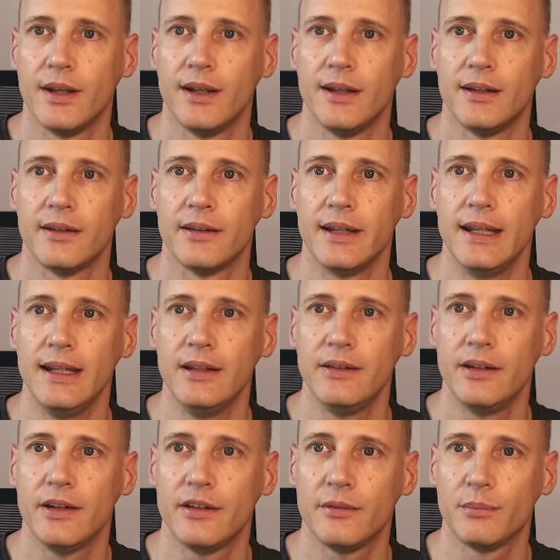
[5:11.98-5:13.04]
It's the
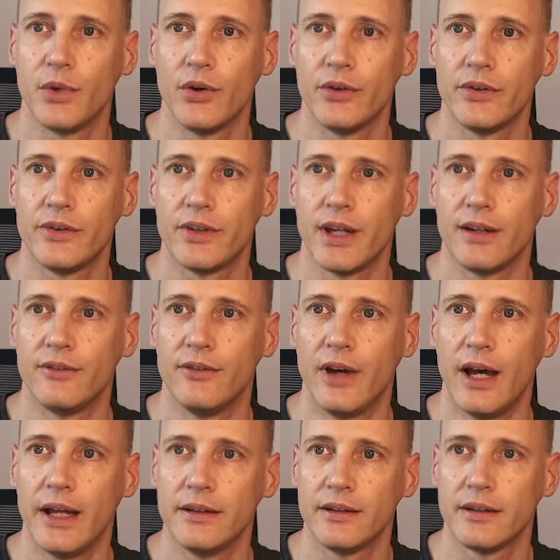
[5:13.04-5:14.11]
easiest, most
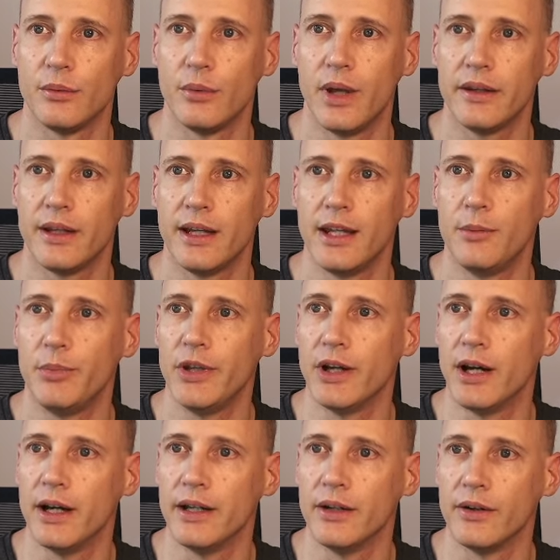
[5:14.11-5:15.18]
advanced weather
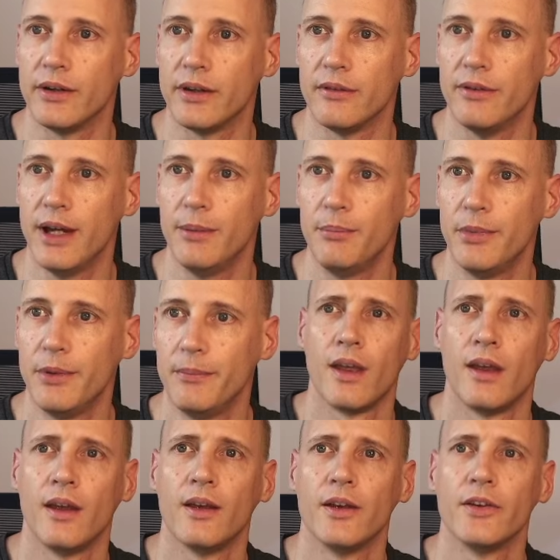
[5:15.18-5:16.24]
API on the web.
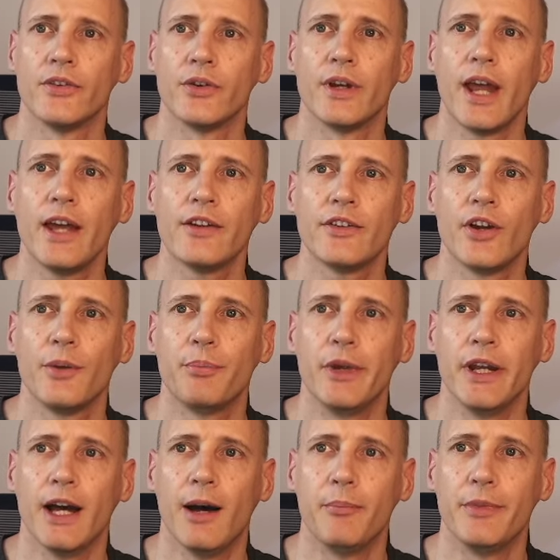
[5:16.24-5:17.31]
So it has not
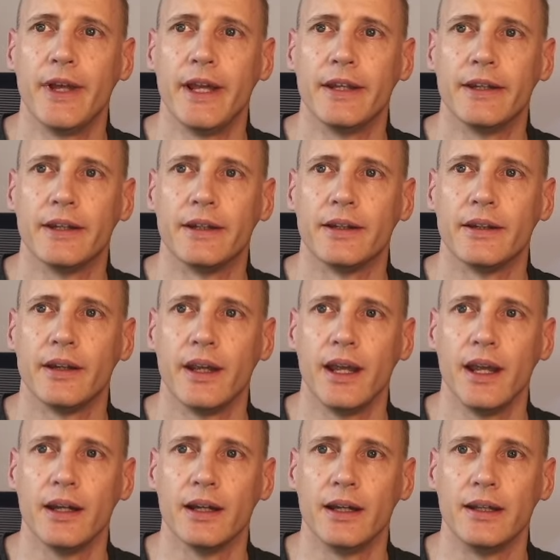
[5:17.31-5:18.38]
been updated
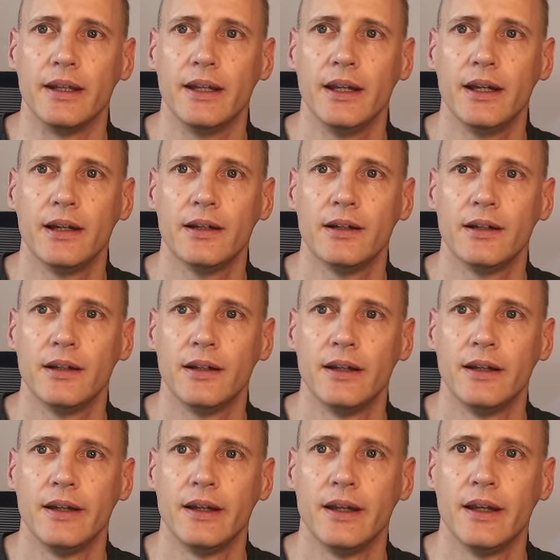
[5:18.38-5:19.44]
in a year.
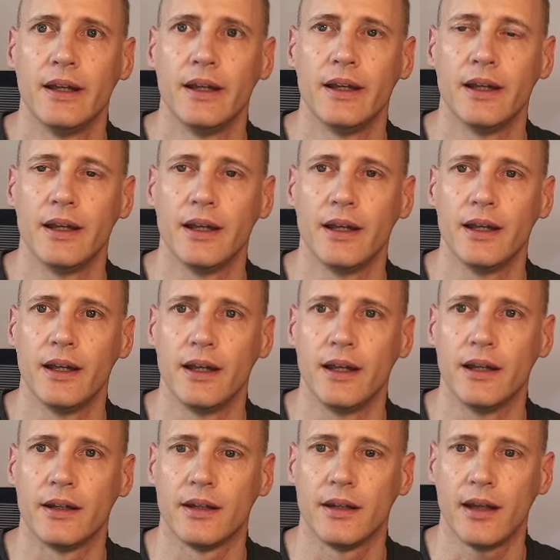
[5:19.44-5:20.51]

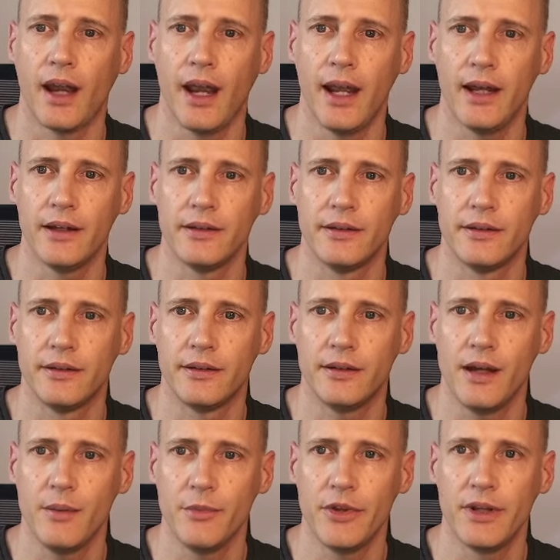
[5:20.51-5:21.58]
It has
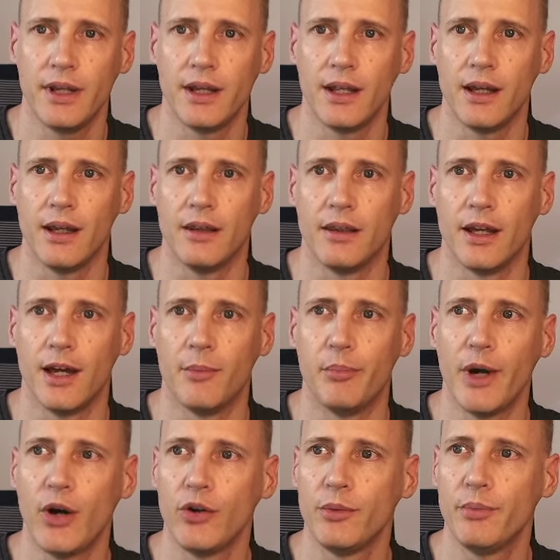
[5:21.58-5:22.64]
something in the
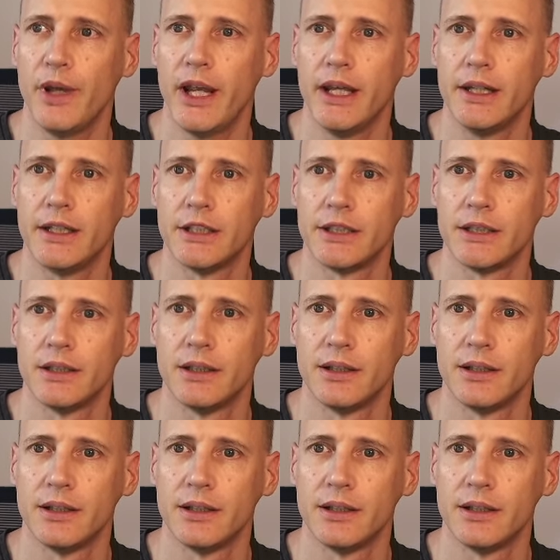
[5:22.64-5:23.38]
About page.